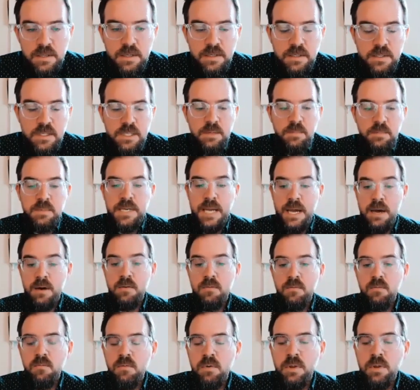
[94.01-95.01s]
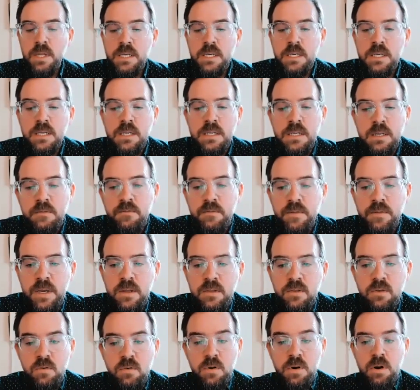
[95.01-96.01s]
some doubt related to their
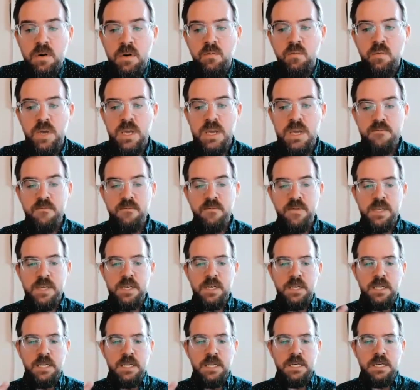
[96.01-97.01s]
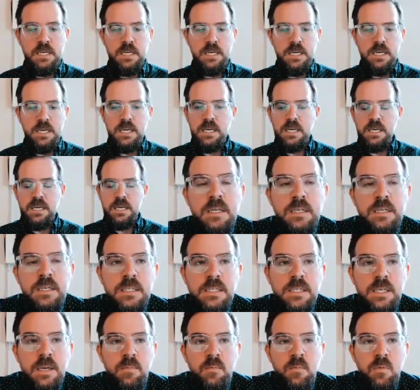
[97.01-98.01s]
faith, or we feel
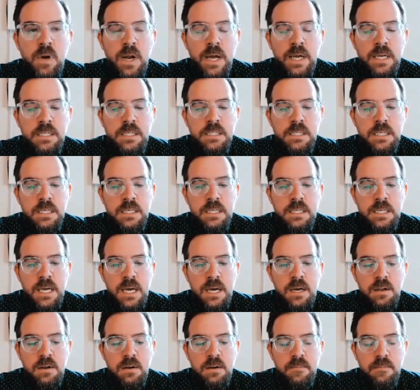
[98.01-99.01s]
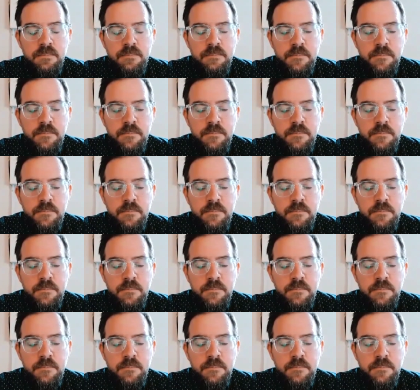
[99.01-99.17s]
some rising doubt.